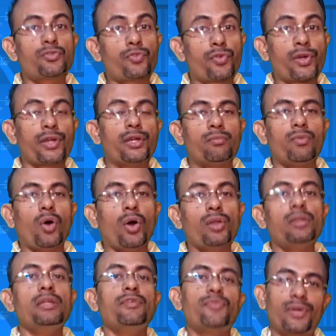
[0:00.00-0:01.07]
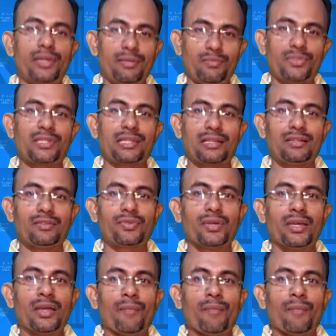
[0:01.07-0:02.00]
freedom only for himself.